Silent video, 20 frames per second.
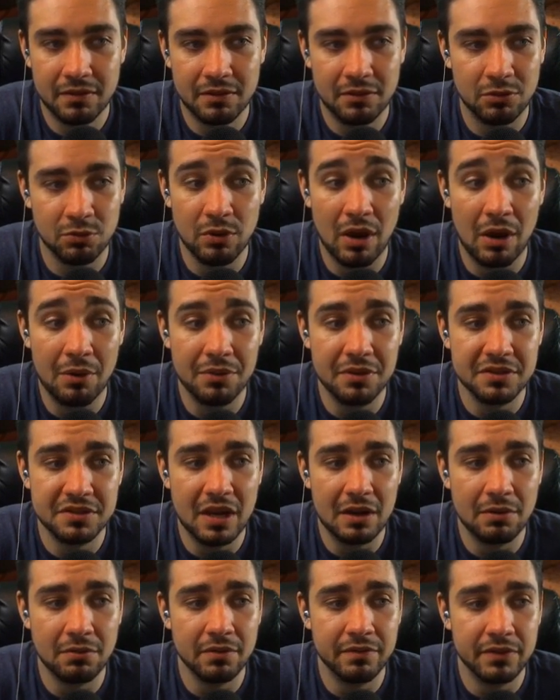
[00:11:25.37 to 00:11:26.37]
throughout the
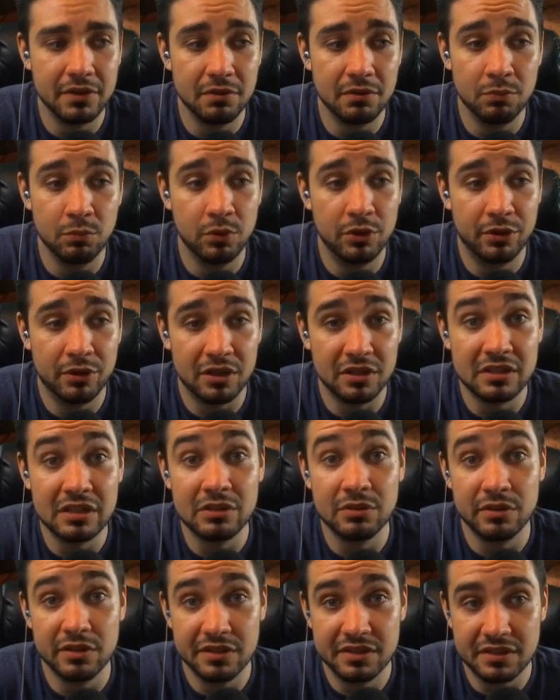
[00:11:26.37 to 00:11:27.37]
set review and will
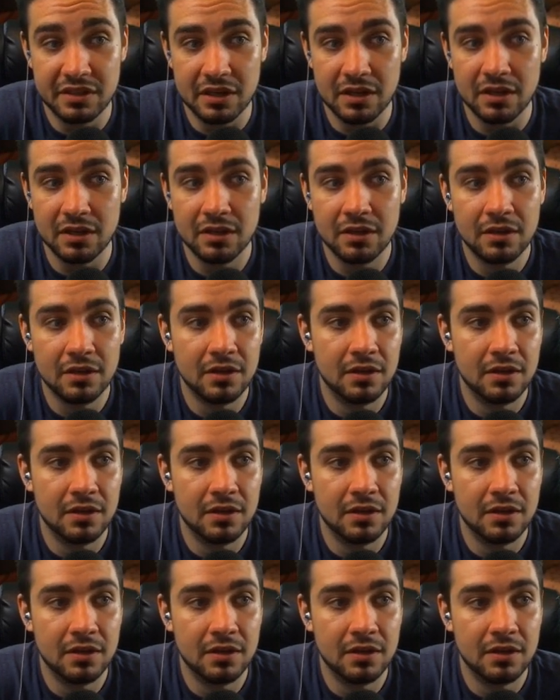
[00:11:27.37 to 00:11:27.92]
continue to see.